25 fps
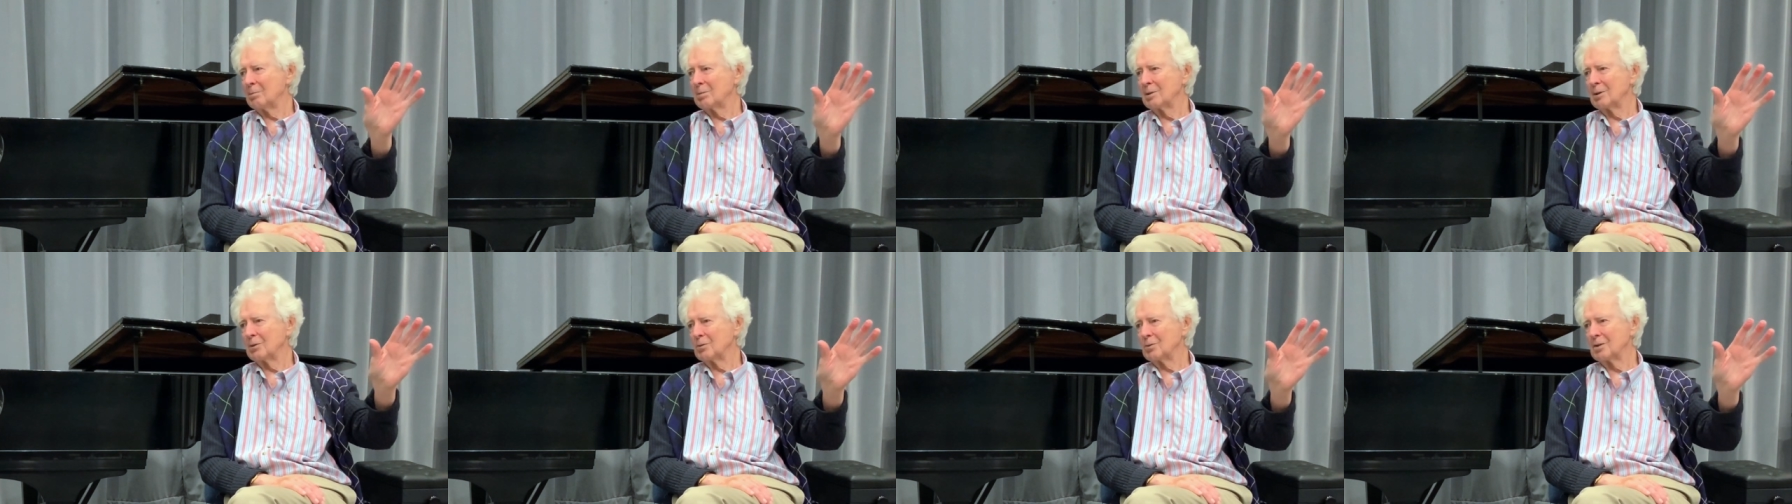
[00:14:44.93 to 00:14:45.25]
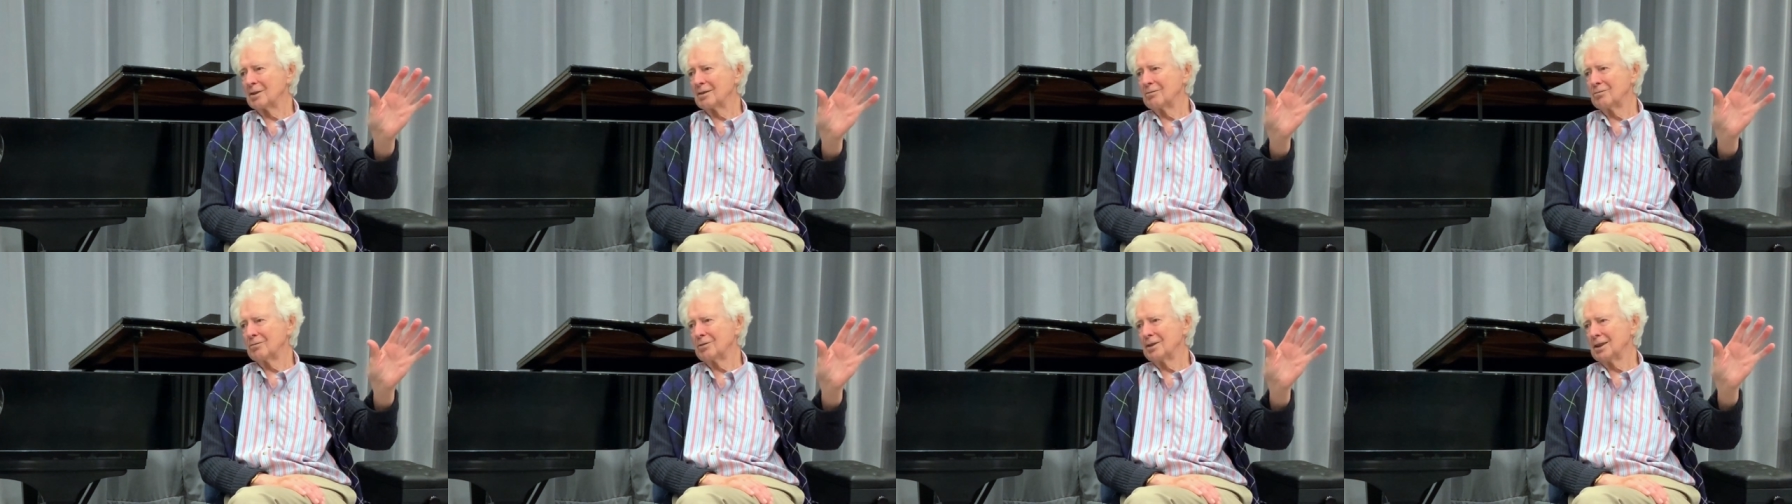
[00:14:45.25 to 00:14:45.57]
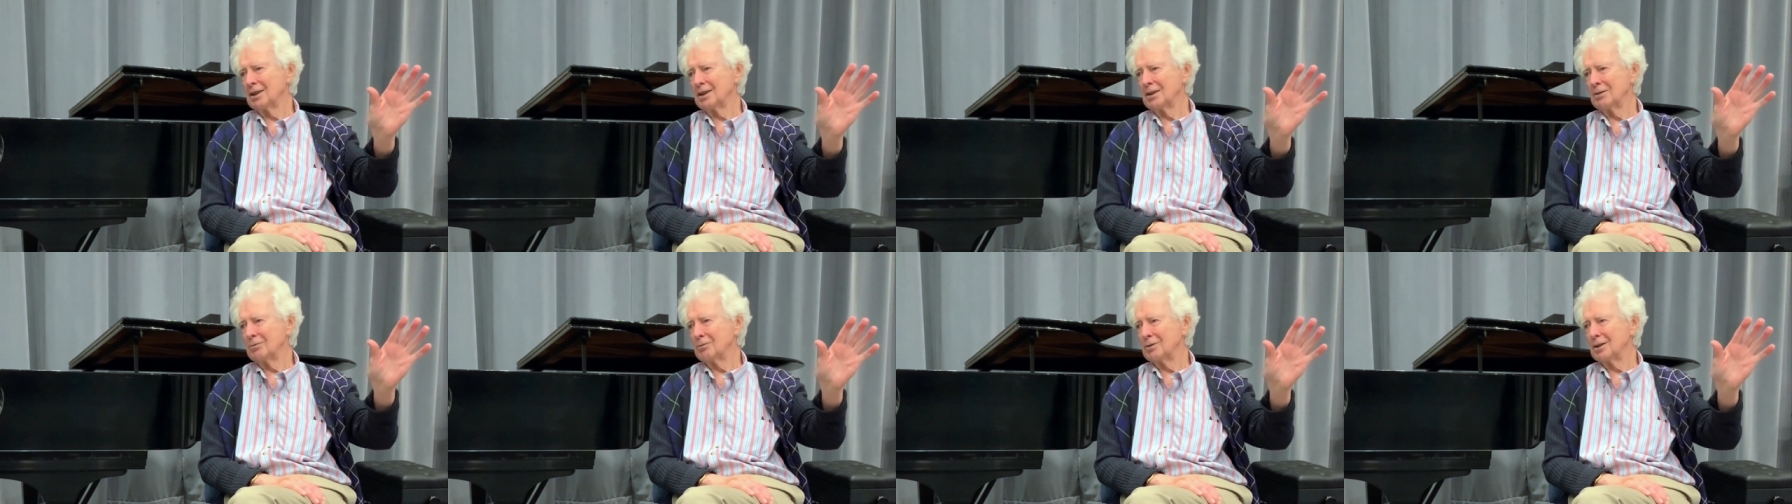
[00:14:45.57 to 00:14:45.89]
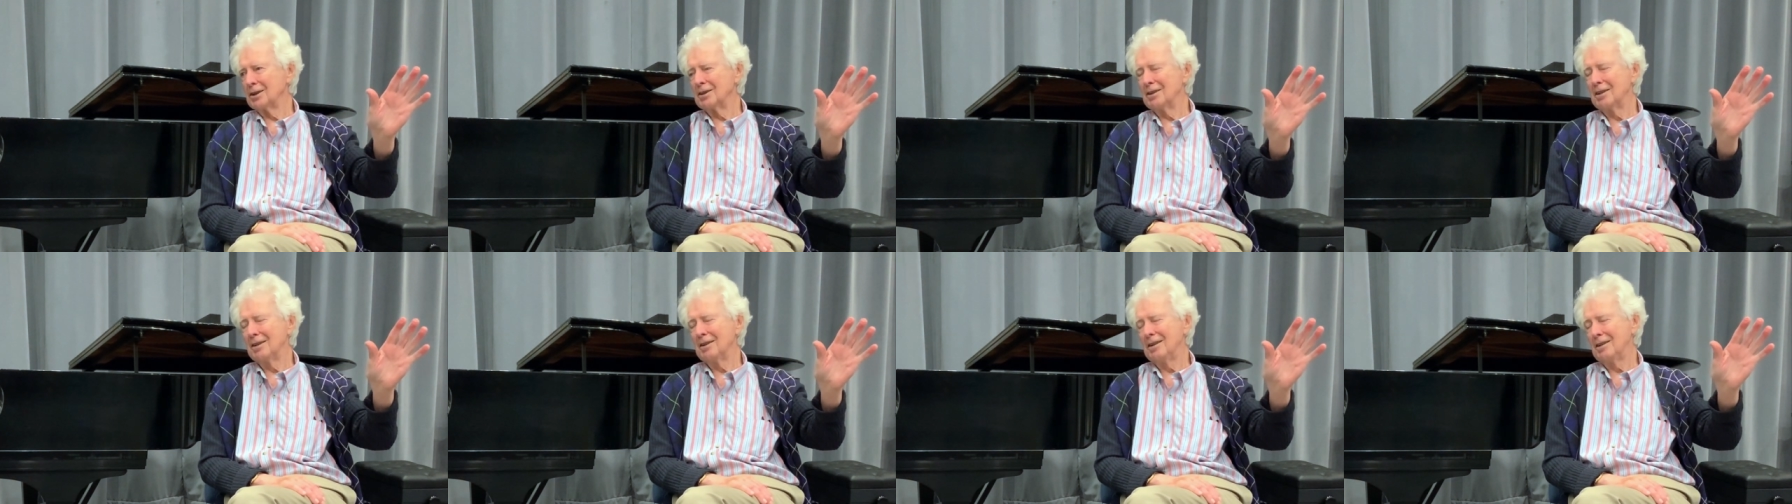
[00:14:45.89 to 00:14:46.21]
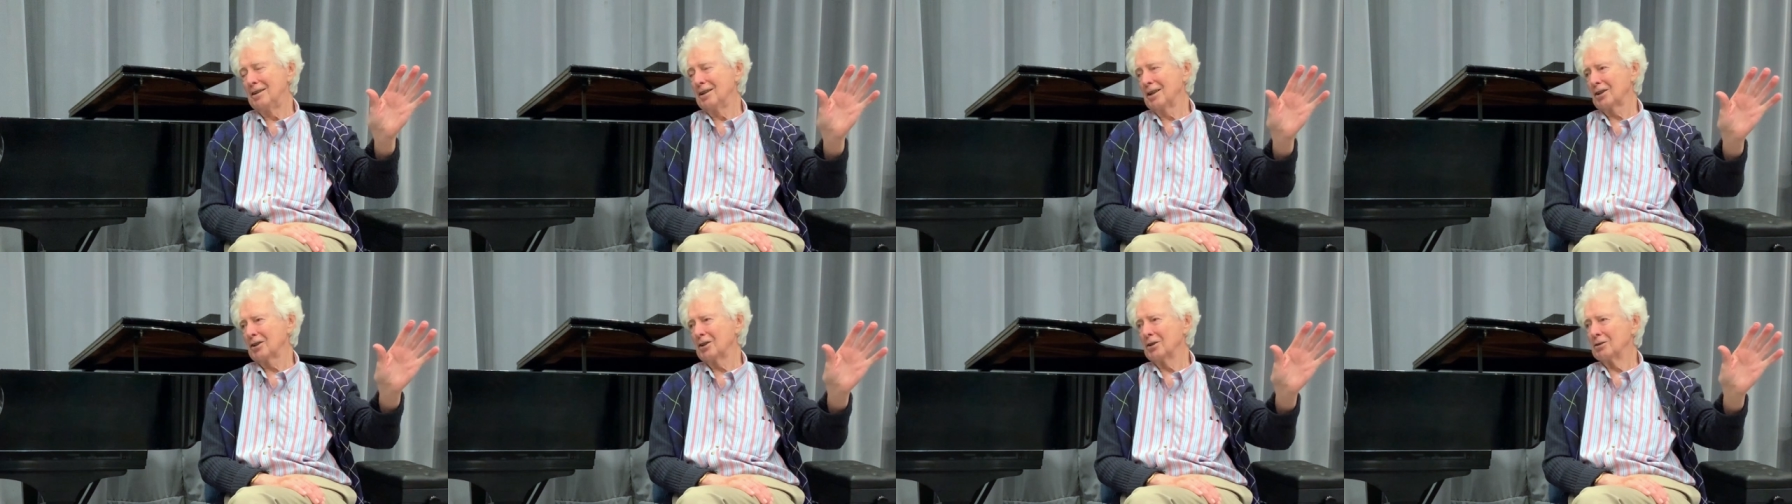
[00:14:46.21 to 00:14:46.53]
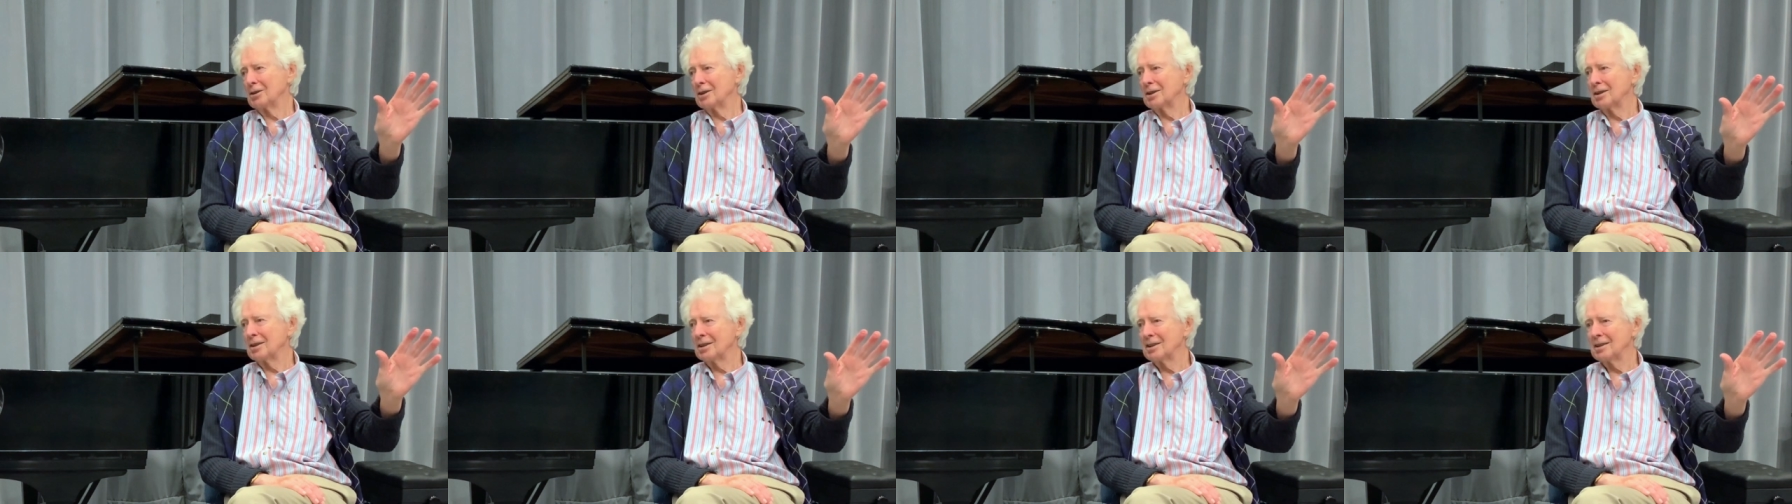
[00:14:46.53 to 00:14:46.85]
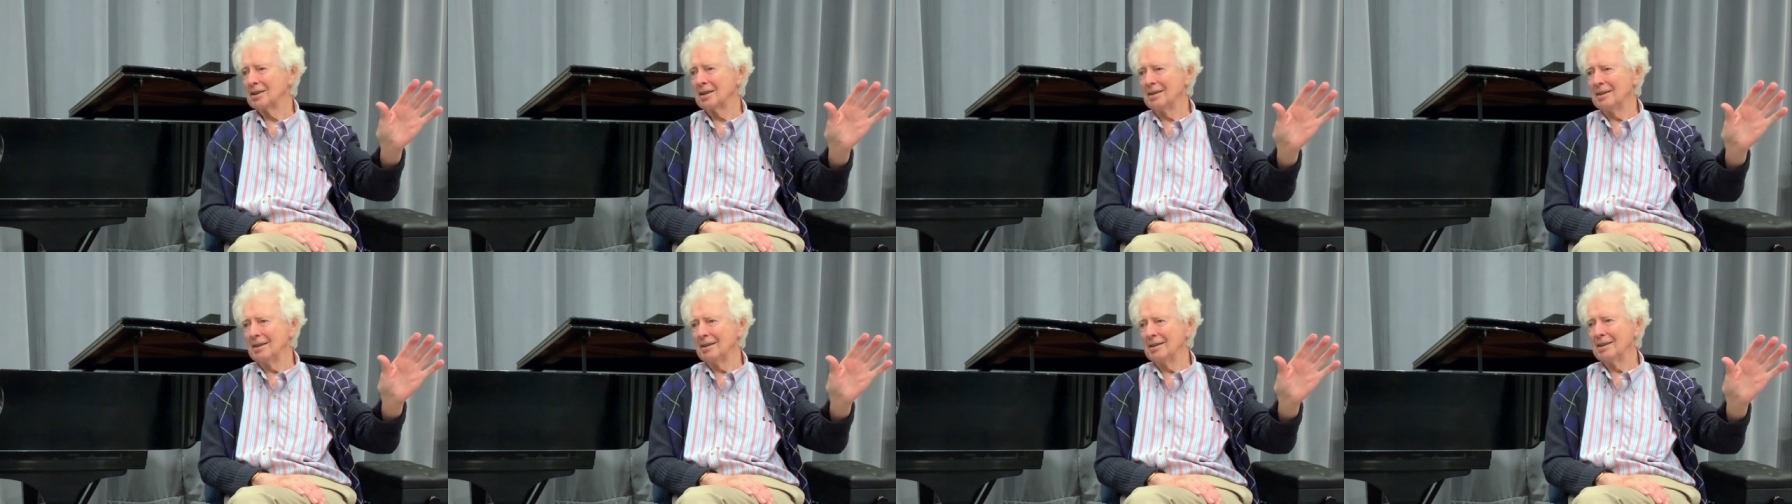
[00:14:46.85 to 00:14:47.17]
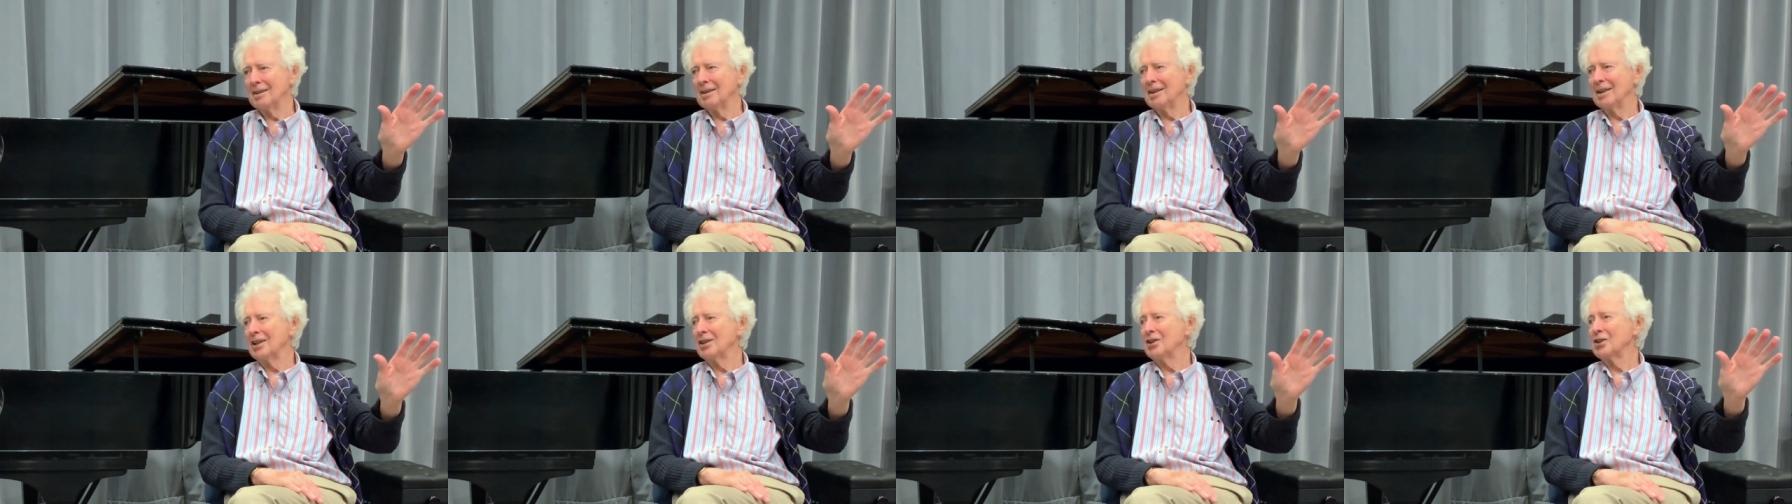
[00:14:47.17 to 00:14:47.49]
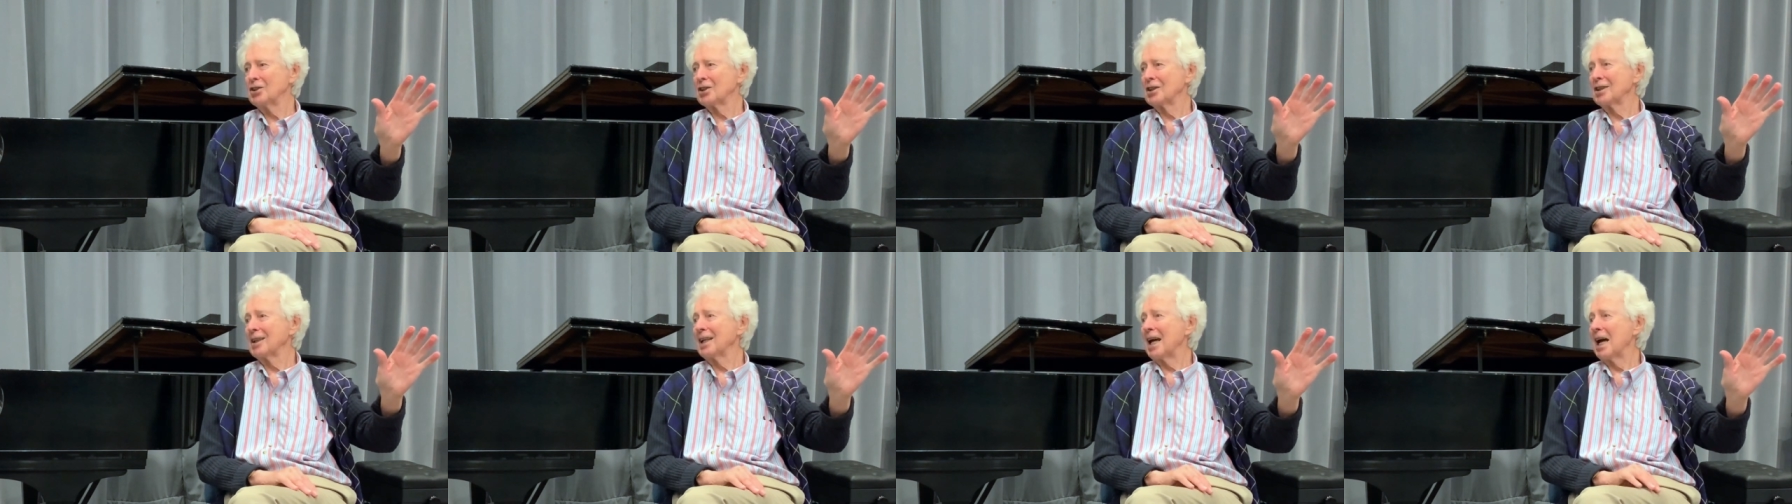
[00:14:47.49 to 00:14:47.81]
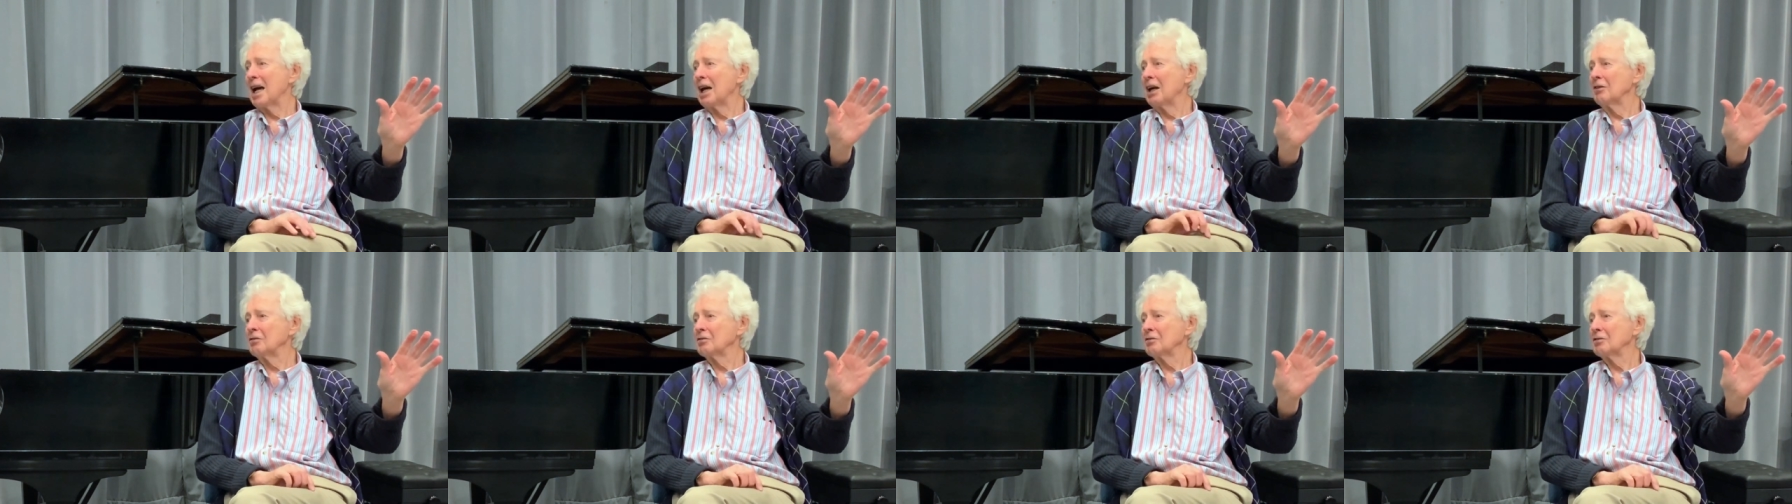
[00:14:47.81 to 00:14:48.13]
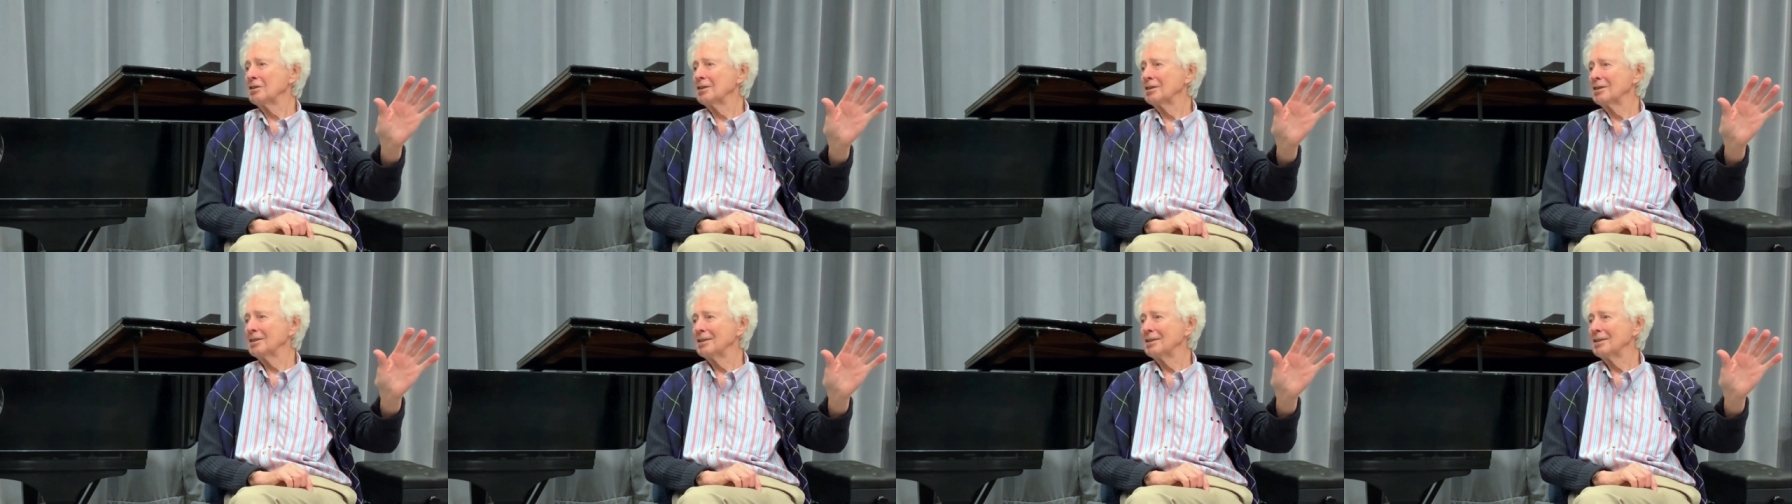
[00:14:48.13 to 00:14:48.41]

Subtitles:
It was really ridiculous. He just laughed.